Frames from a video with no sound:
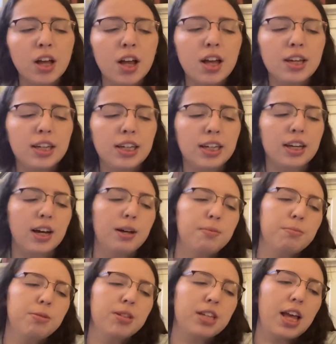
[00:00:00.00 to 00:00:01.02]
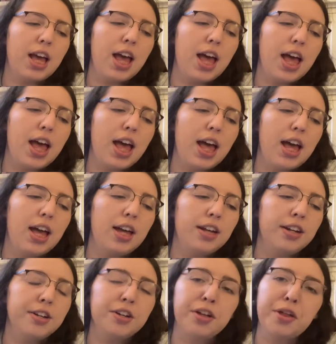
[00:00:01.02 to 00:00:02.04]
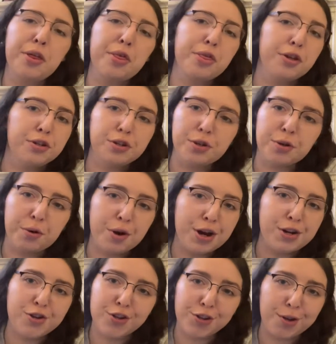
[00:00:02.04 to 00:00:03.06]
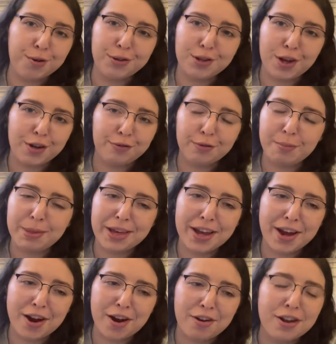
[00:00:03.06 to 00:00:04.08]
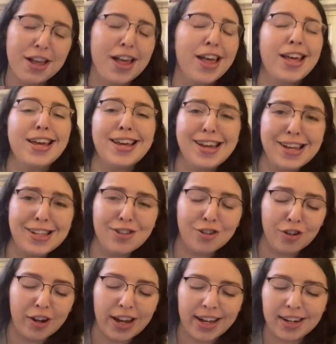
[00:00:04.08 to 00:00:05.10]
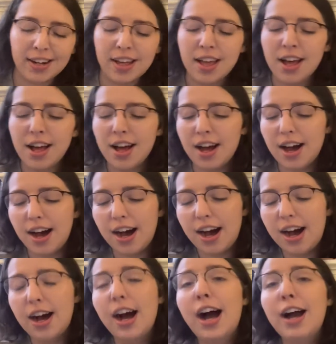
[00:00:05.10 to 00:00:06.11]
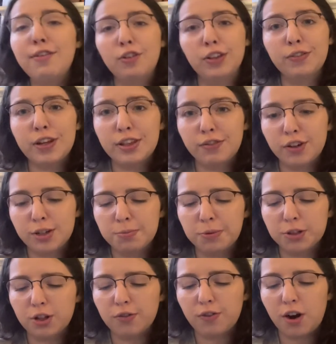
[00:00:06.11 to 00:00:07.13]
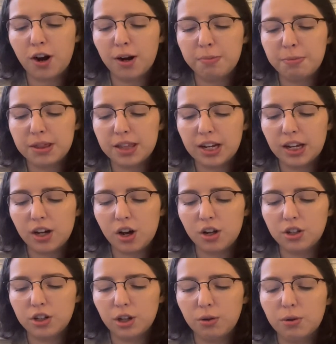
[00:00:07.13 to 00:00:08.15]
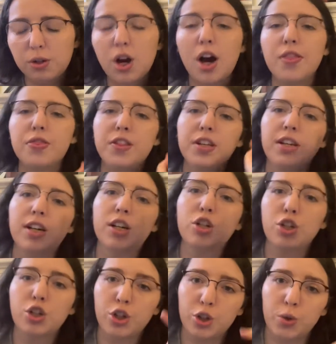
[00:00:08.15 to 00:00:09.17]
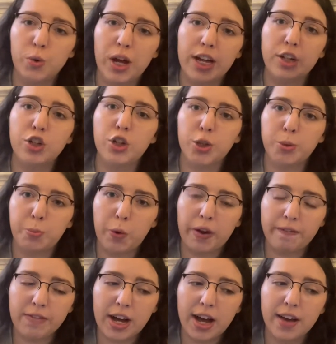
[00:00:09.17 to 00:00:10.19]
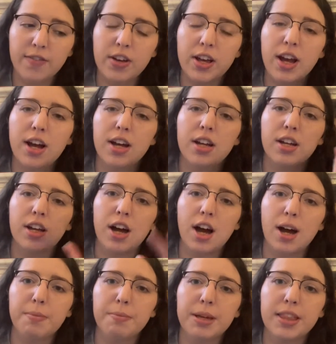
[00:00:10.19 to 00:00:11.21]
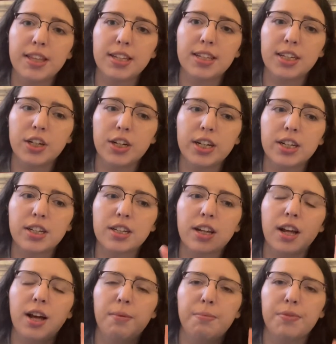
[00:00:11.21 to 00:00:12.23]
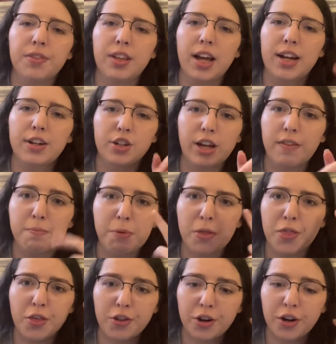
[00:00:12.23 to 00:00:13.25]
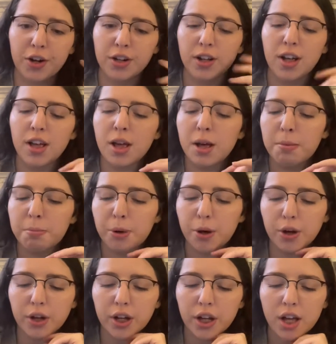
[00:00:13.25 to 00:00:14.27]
he comes and the story just goes on from there. It's great. I've only read the first book so far, but then I also got the 2 and 2.5 in this series. I just haven't bought the third book.